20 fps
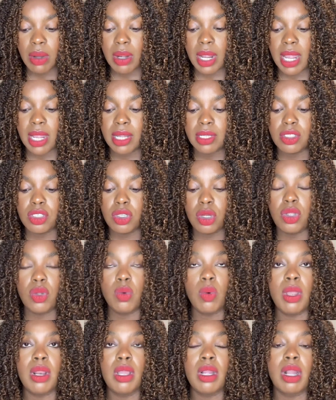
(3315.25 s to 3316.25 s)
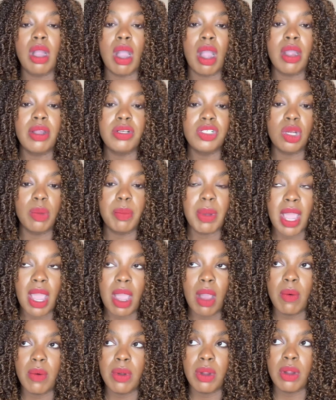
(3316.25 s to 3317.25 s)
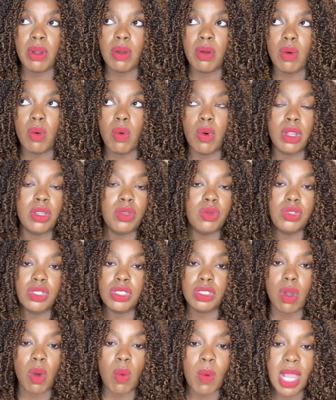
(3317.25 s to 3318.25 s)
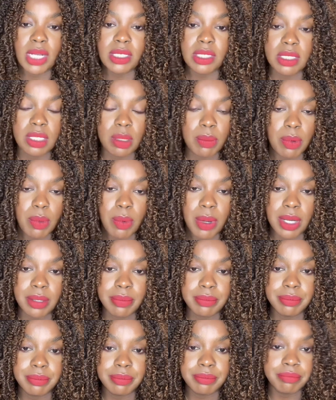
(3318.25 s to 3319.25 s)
Okay? So you want to guard your power, or you just going to watch it slip away.